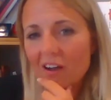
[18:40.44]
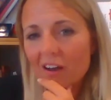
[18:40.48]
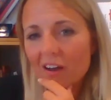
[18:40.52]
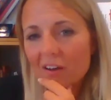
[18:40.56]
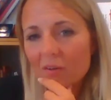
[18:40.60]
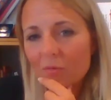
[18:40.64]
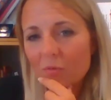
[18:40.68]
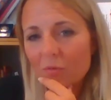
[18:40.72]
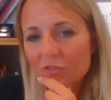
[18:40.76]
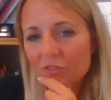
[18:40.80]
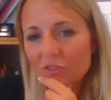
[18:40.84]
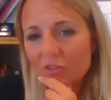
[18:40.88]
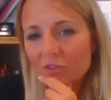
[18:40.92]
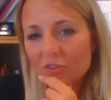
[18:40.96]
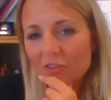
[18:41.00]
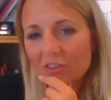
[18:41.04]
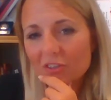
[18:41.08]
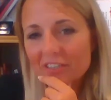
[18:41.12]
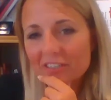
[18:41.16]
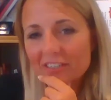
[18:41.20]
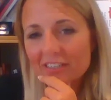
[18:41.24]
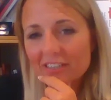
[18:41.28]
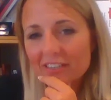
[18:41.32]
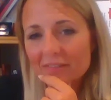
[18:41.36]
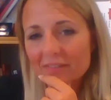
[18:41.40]
I know what's a good
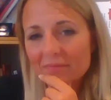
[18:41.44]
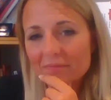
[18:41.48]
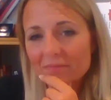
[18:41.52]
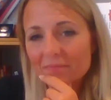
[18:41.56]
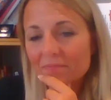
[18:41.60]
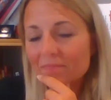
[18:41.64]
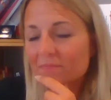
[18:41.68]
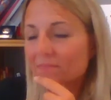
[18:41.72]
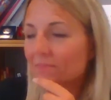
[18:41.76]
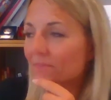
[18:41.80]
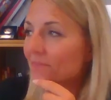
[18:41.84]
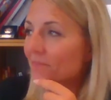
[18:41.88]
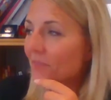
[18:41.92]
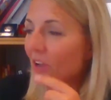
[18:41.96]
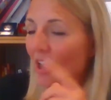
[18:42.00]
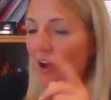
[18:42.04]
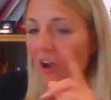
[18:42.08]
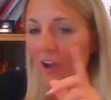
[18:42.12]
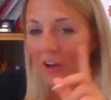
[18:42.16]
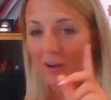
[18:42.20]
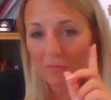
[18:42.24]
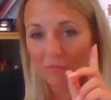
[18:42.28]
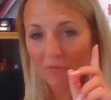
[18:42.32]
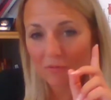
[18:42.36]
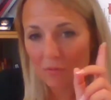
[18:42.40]
idea.
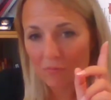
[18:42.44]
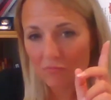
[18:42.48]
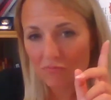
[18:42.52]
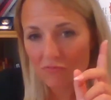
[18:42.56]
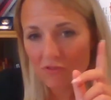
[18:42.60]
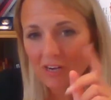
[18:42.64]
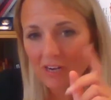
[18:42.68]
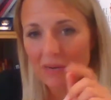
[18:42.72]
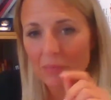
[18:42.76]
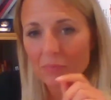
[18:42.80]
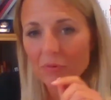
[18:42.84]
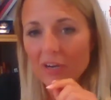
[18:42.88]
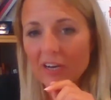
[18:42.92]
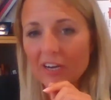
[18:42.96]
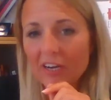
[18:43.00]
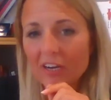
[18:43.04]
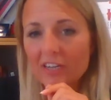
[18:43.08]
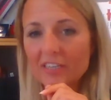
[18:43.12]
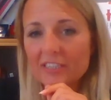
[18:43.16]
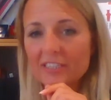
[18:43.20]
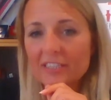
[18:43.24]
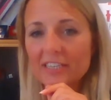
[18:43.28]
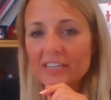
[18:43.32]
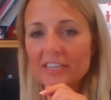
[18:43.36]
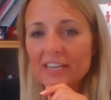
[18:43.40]
I know it's a really brilliant
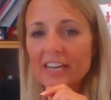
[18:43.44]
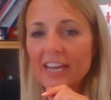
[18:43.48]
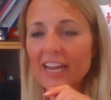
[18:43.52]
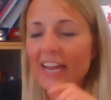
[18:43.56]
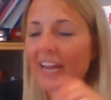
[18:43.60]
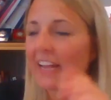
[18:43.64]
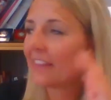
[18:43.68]
idea.